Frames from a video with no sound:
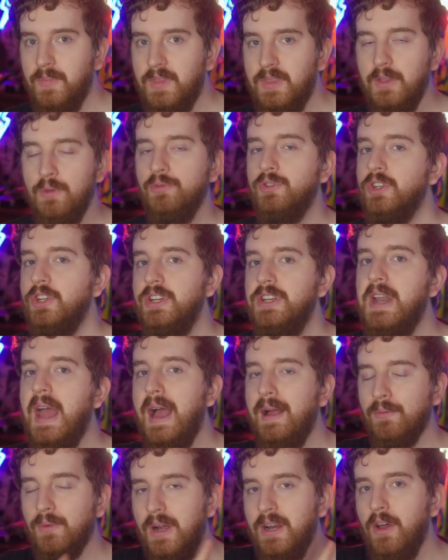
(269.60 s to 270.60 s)
you should
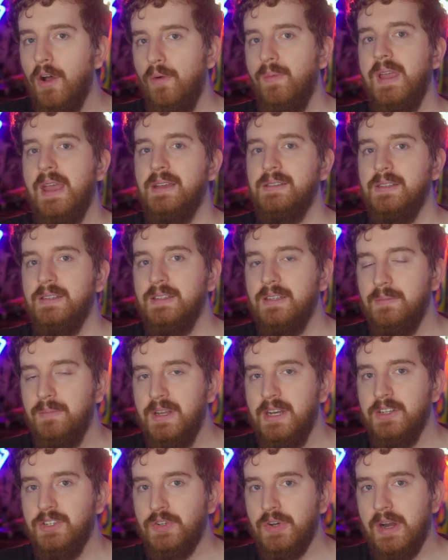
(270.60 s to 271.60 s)
not run OBS as
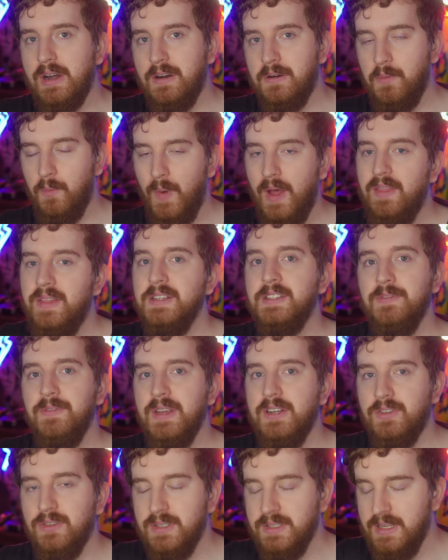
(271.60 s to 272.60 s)
administrator while this
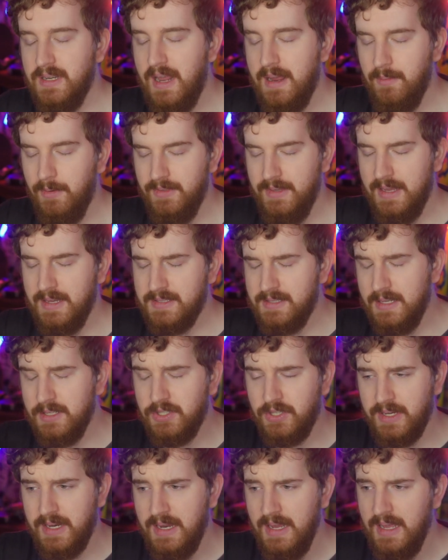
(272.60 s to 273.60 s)
feature is enabled. They
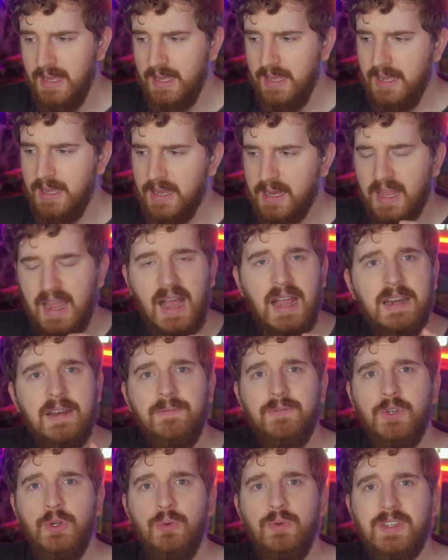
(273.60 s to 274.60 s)
essentially kind
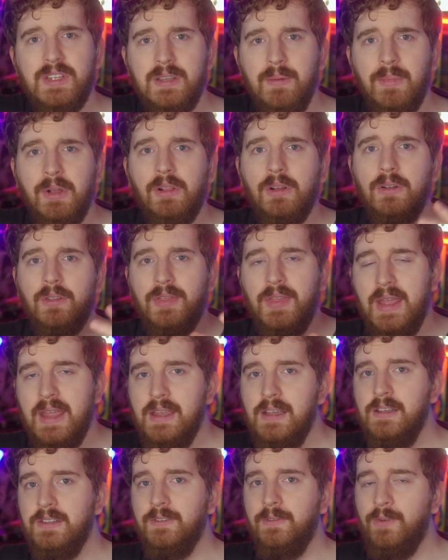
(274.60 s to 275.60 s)
of do similar
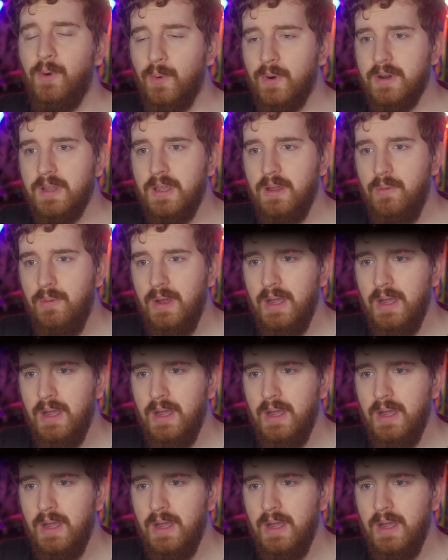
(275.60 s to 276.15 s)
things for you,